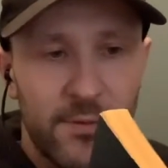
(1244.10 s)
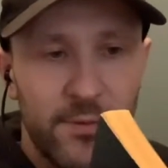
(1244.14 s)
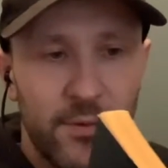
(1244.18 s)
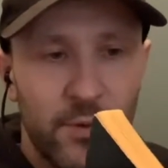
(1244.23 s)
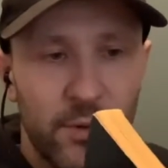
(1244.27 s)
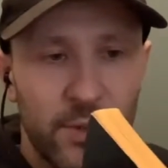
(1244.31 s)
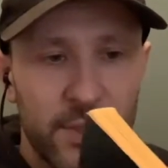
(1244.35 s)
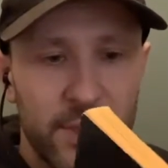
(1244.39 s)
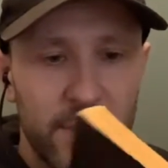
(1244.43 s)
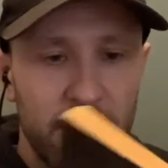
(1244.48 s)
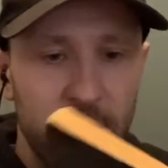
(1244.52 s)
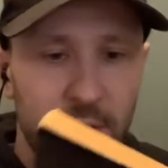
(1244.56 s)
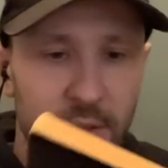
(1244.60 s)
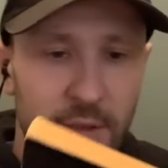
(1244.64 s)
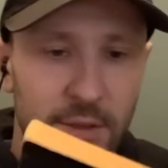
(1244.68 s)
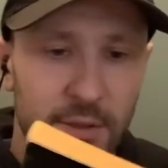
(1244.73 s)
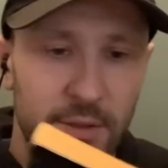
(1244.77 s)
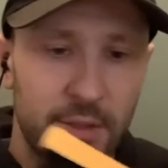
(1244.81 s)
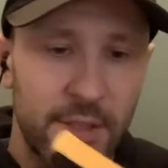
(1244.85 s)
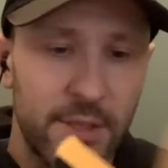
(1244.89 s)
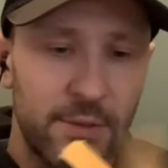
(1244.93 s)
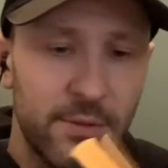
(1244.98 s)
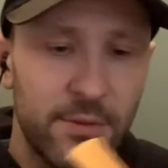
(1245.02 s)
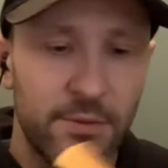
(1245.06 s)
40s.
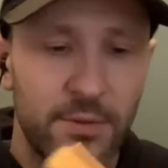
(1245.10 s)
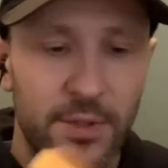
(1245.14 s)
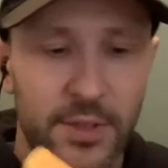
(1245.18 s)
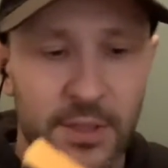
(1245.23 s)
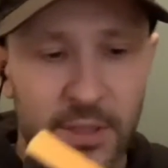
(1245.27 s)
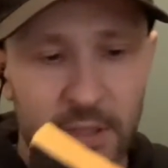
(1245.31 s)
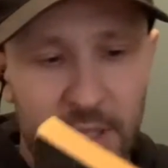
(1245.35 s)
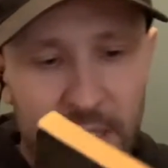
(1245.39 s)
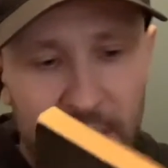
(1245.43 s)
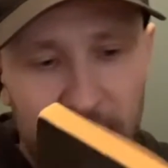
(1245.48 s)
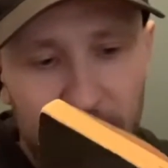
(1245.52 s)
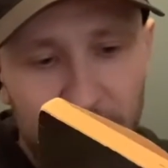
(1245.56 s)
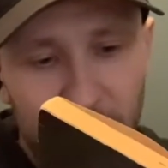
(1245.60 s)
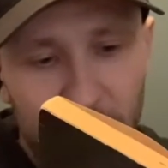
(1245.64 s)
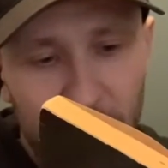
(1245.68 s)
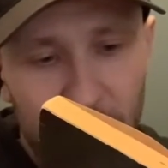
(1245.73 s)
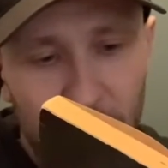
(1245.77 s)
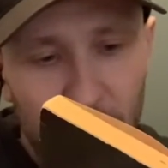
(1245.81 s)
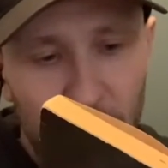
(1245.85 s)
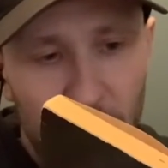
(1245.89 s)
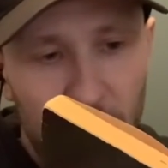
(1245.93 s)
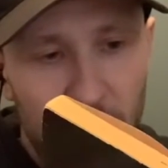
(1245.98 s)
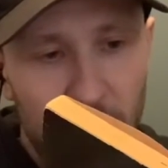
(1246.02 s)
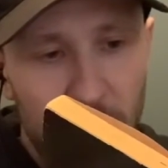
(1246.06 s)
This was written in
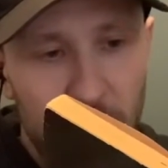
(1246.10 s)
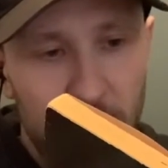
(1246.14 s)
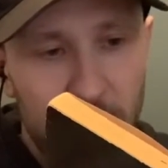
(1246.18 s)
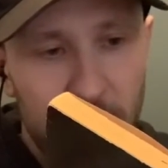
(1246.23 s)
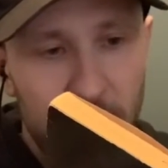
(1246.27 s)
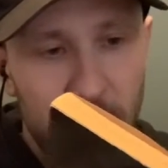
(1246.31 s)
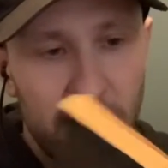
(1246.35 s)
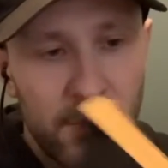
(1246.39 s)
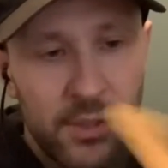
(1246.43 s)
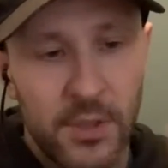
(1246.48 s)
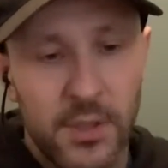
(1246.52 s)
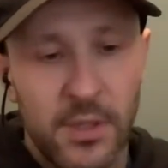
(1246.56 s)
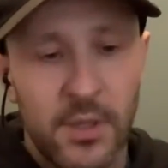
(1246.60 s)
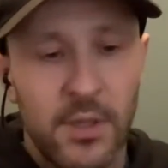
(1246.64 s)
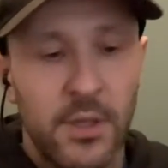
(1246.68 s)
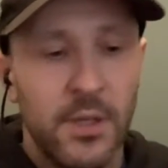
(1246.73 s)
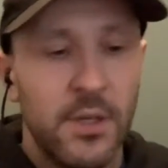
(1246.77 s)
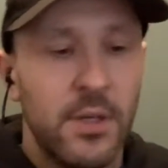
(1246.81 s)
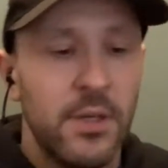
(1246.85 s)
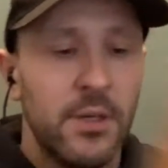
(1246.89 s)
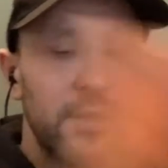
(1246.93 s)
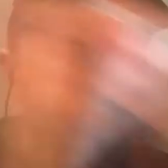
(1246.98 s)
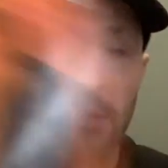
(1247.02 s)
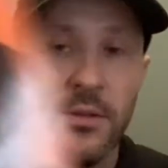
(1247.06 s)
1941,
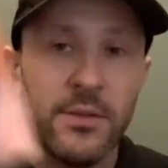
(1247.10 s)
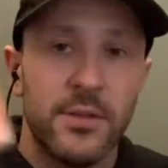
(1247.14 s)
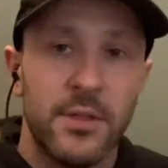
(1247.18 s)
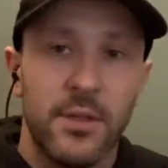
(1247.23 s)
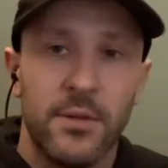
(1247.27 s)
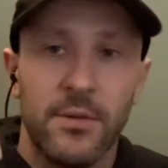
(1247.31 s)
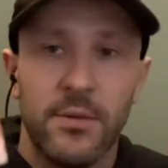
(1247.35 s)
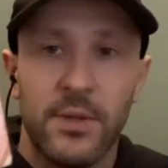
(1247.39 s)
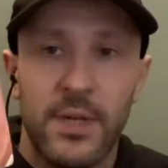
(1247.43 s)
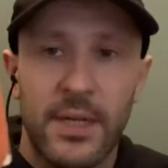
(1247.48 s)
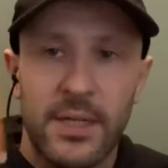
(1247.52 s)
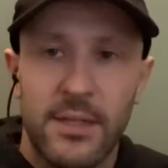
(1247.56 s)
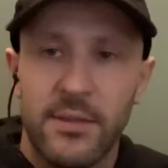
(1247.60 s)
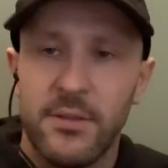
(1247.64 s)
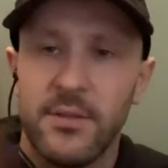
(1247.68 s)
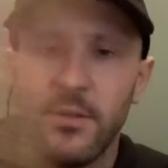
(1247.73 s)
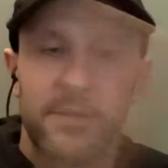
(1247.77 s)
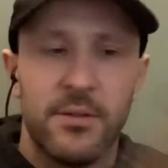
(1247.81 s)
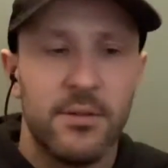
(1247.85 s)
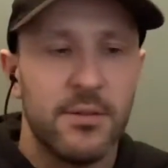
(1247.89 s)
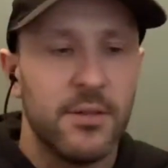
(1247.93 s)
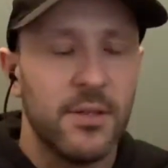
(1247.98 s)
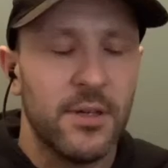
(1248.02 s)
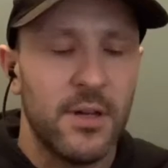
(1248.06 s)
so
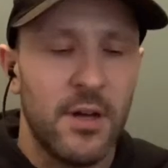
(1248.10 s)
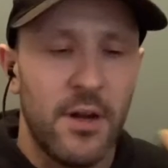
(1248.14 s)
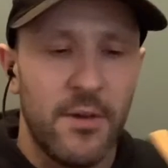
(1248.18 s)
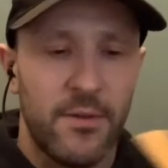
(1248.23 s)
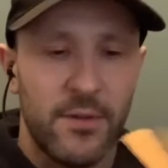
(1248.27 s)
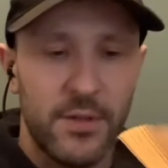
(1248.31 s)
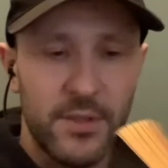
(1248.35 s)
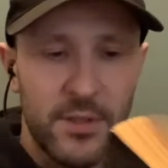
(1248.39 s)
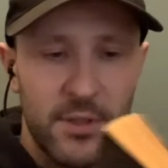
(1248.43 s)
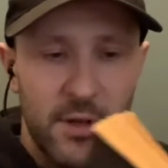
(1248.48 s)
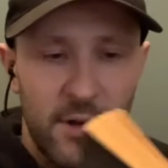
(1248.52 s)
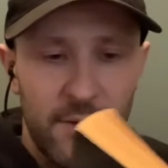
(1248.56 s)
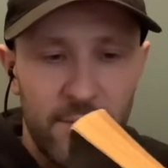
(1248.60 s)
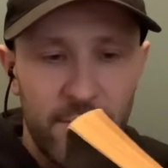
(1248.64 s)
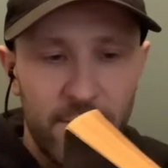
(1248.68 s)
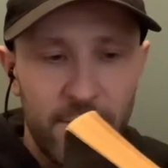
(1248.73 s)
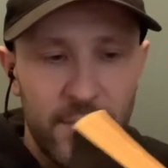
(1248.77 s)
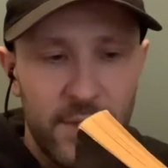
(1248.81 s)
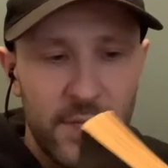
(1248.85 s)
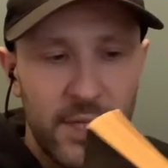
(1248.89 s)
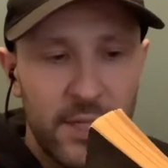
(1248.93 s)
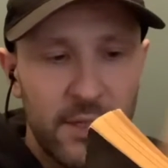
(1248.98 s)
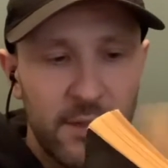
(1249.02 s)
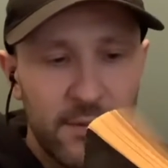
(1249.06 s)
the cover is not from the
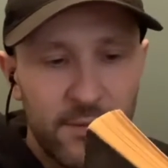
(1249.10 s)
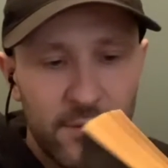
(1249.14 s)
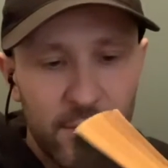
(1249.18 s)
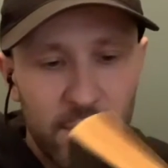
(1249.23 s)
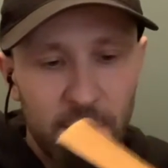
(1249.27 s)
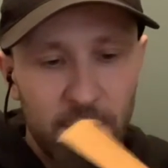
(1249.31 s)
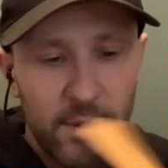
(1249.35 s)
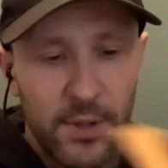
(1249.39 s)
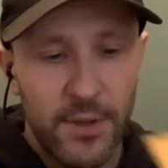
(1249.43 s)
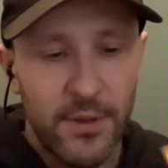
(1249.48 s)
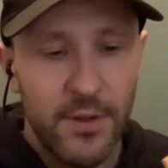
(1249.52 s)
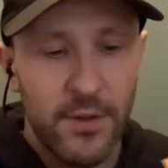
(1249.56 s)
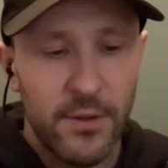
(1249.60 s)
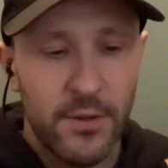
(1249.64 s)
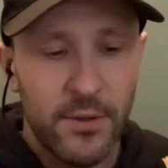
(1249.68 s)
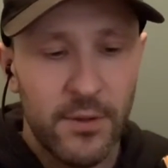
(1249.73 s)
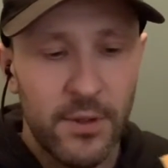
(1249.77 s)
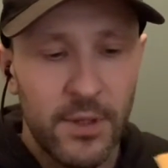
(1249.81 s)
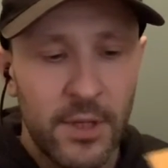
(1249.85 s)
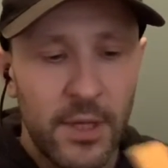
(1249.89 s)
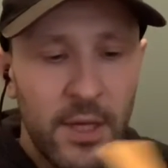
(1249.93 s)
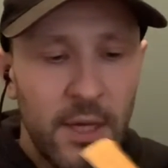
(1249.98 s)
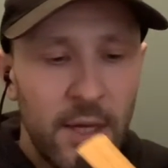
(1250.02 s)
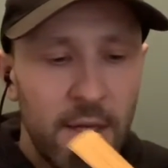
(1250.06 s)
1941 though.
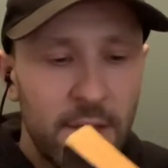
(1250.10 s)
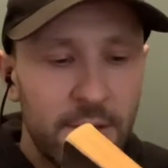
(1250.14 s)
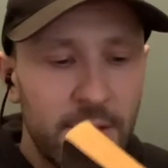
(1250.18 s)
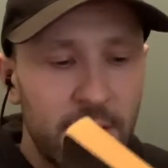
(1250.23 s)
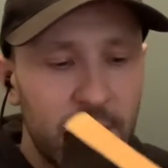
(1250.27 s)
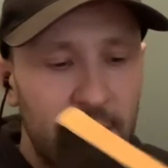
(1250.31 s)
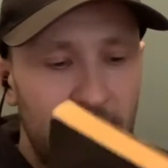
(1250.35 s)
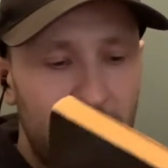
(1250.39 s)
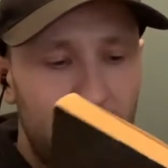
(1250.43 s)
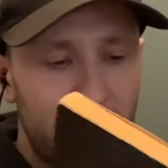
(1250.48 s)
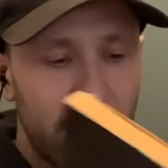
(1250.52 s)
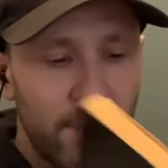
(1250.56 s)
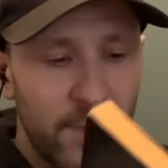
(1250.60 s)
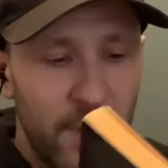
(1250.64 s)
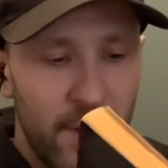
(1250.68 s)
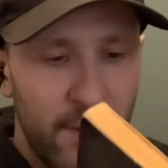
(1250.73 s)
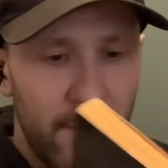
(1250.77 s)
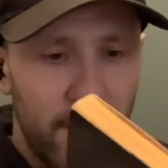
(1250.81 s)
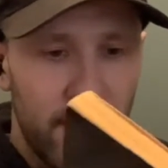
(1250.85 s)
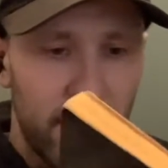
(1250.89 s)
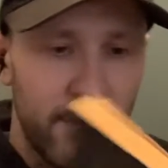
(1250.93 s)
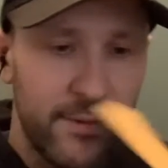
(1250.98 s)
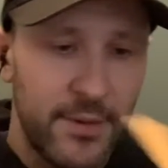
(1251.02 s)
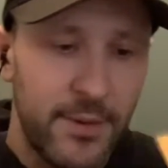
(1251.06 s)
So yeah, that's why I've
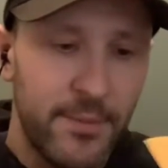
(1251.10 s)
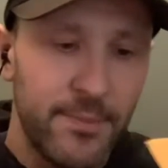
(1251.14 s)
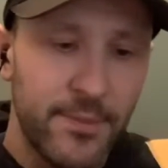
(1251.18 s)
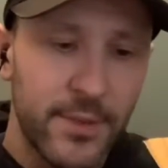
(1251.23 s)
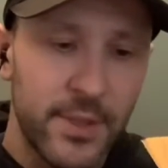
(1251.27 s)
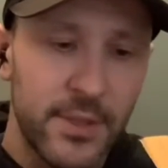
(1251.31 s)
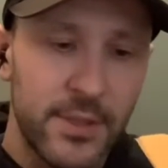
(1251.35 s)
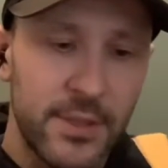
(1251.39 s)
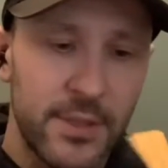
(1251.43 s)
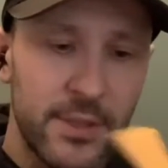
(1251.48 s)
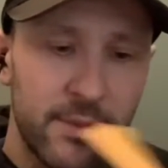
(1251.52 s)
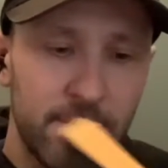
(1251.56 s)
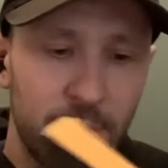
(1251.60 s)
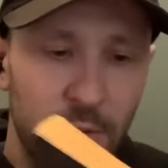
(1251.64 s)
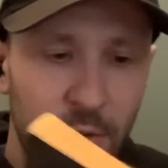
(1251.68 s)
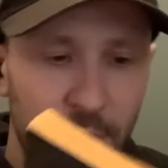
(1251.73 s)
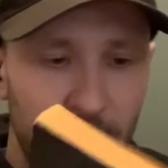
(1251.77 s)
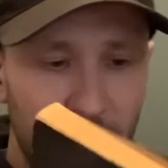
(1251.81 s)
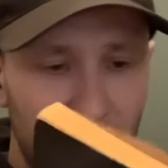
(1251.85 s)
heard of him, because he's more my